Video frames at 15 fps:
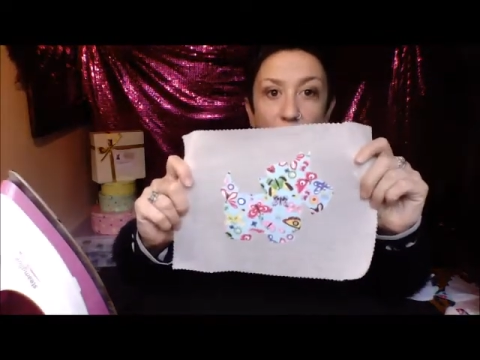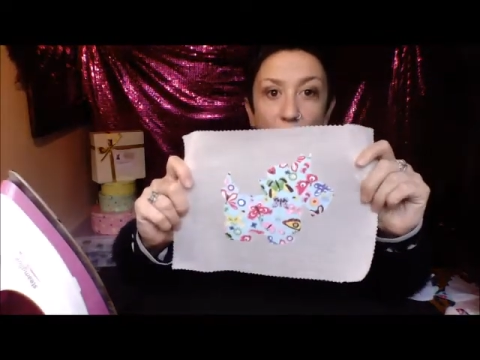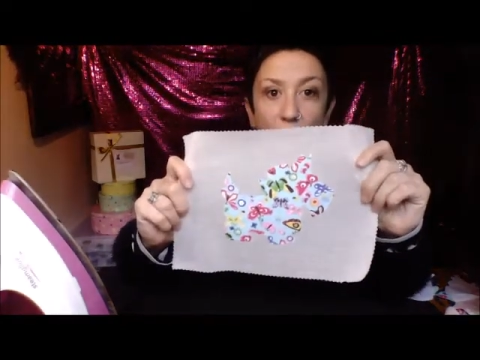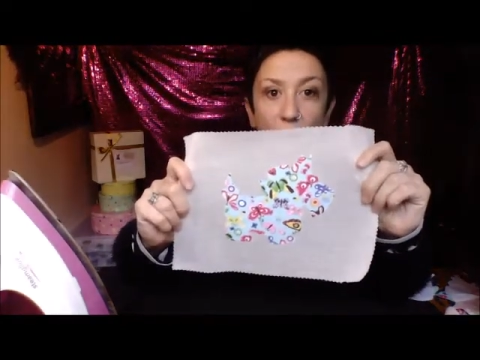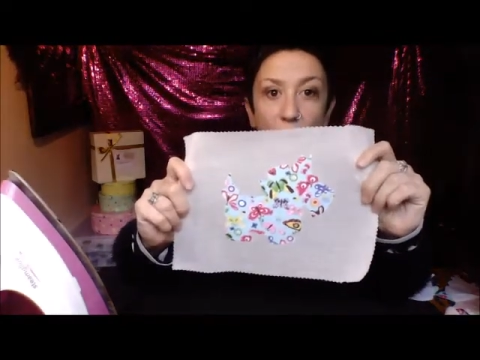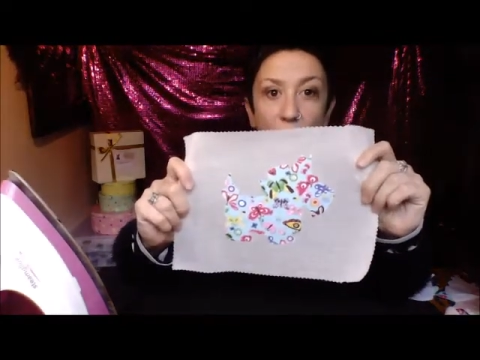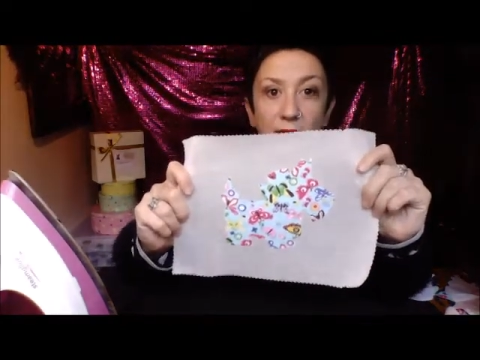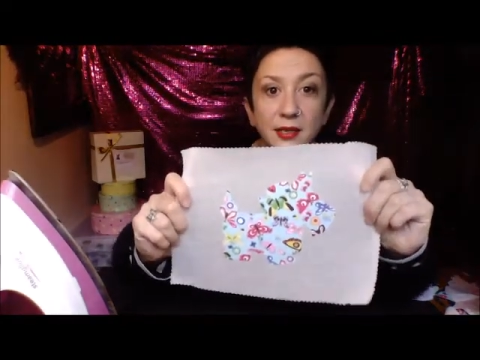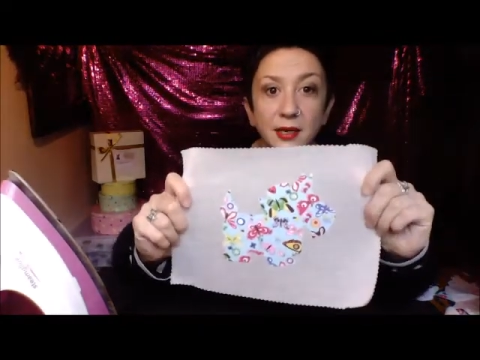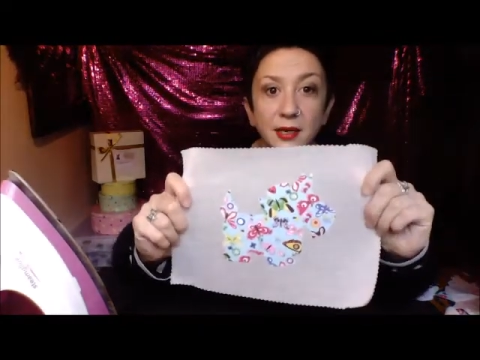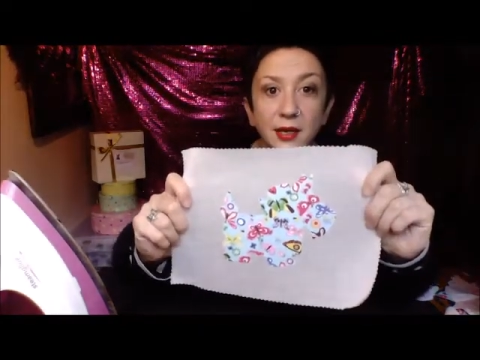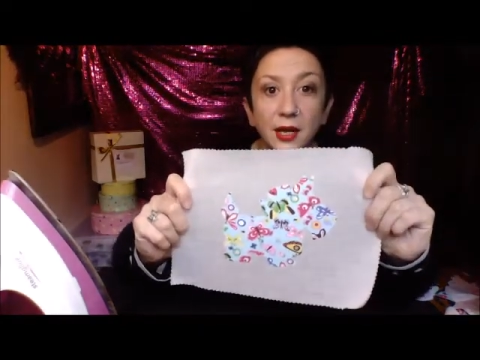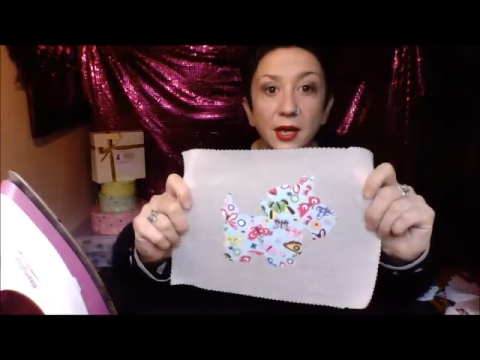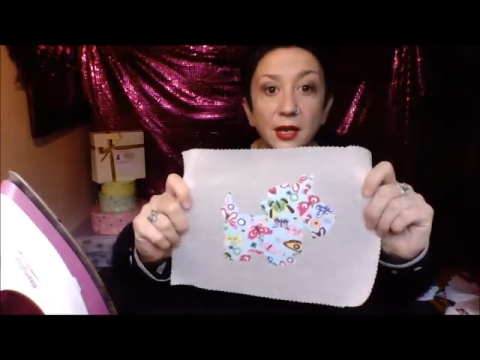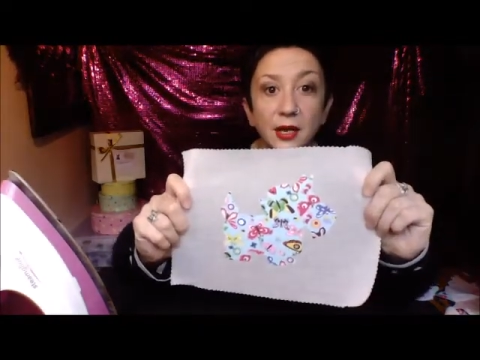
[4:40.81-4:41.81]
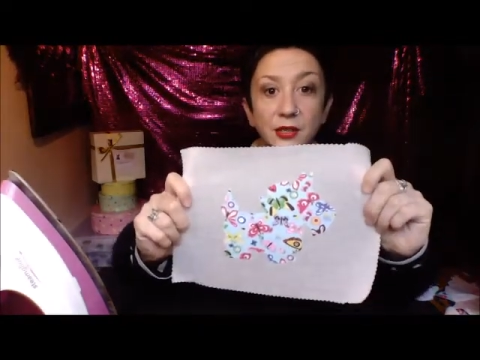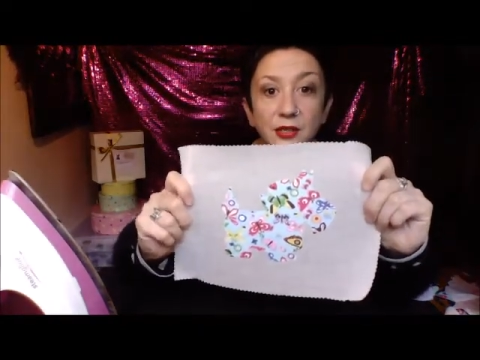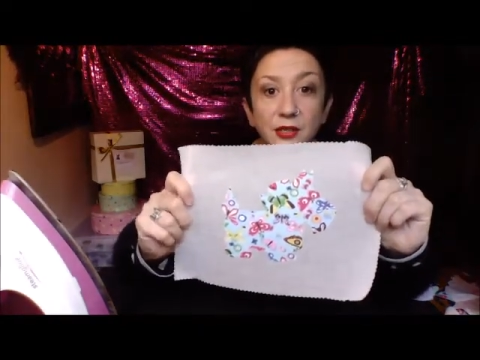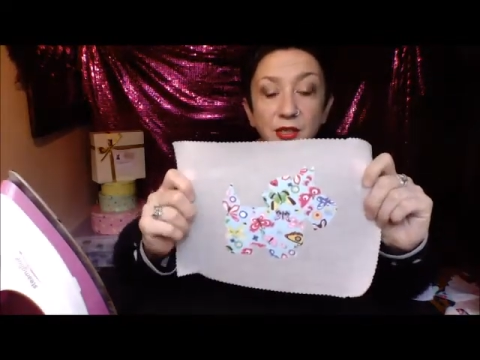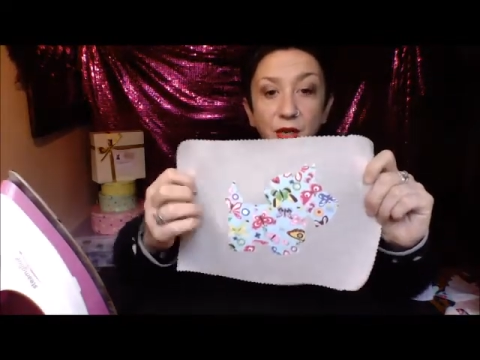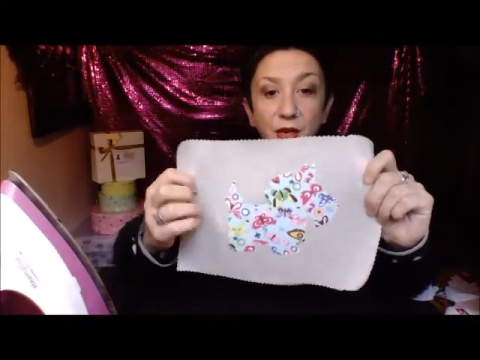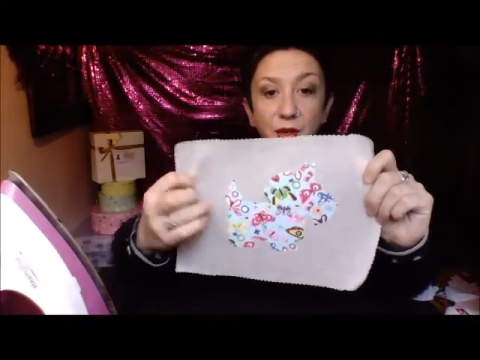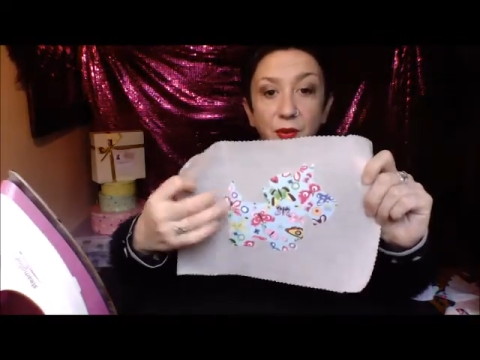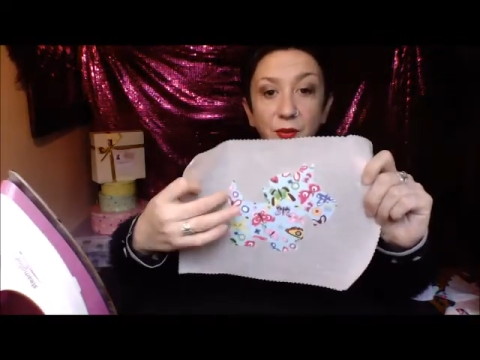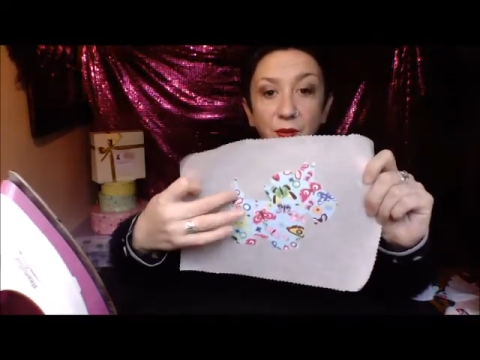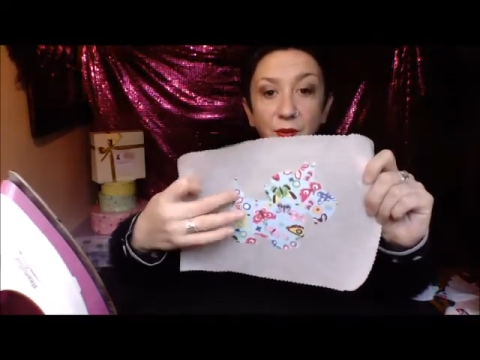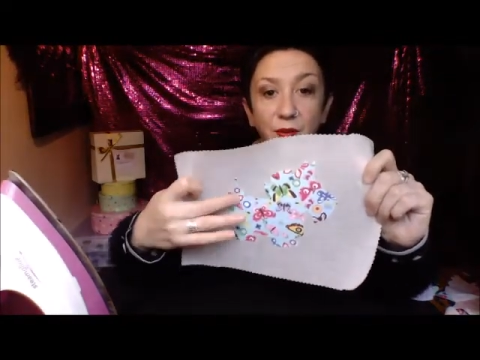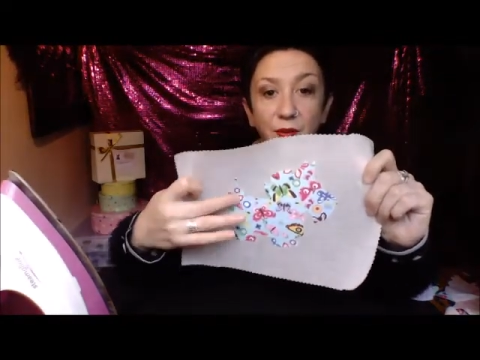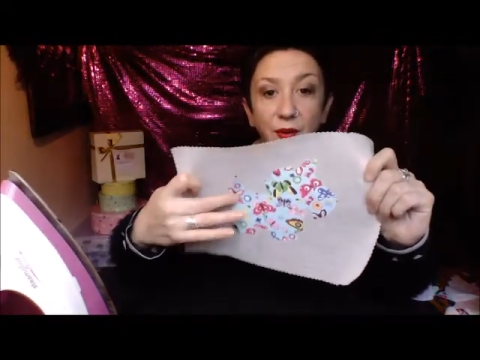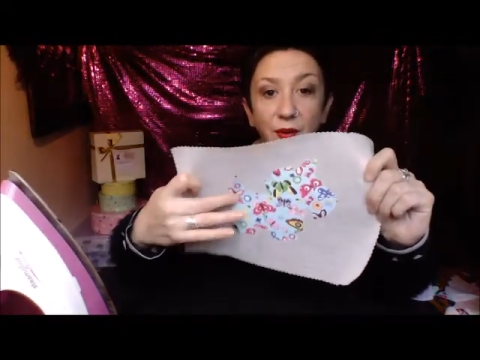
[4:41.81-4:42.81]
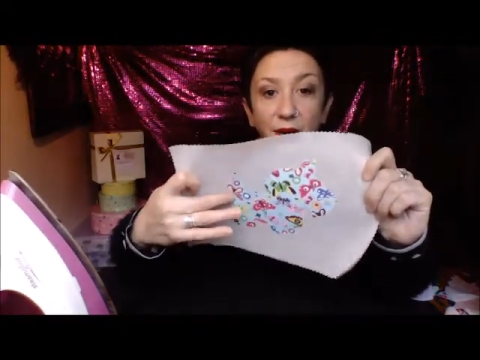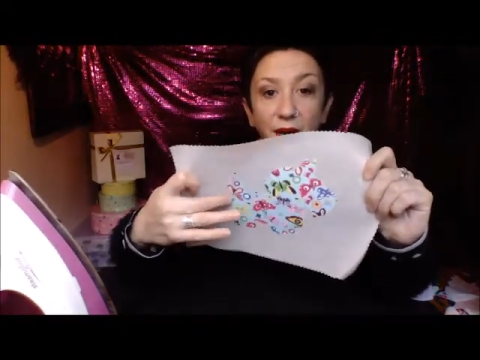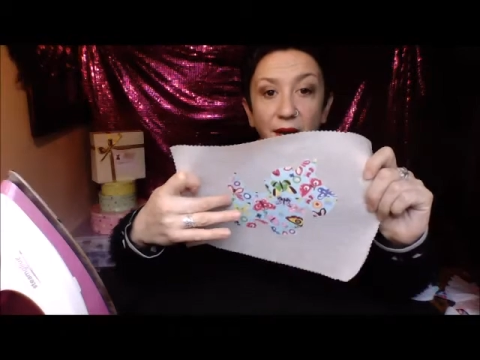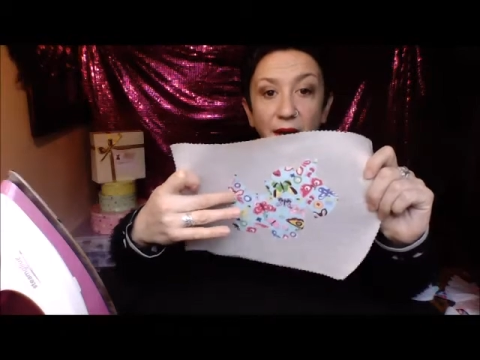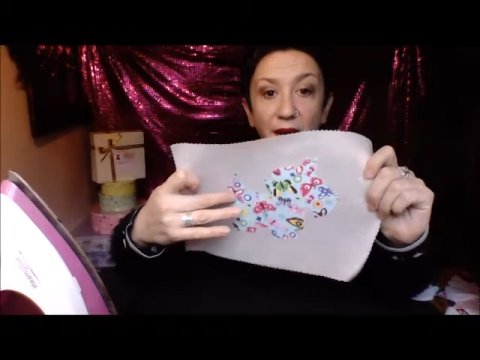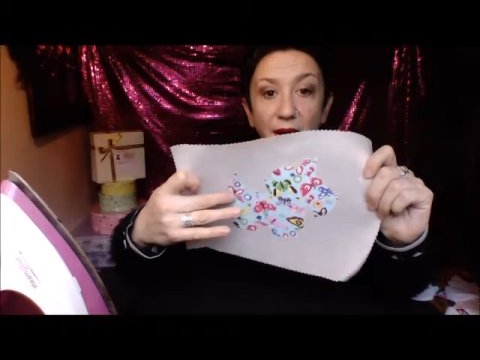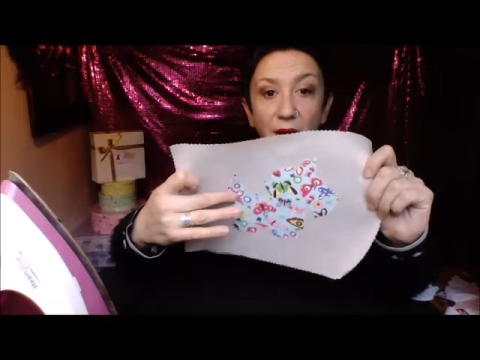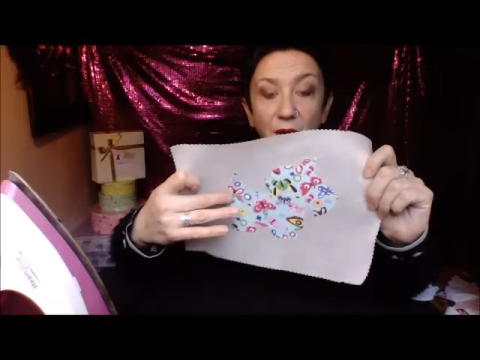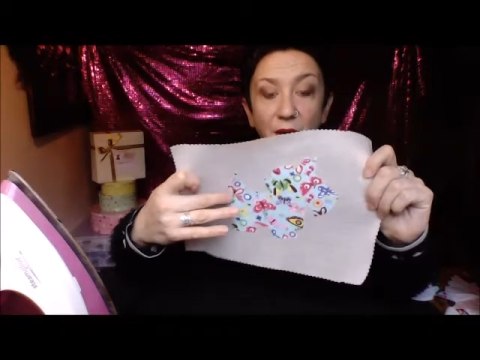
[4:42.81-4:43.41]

Alright, so now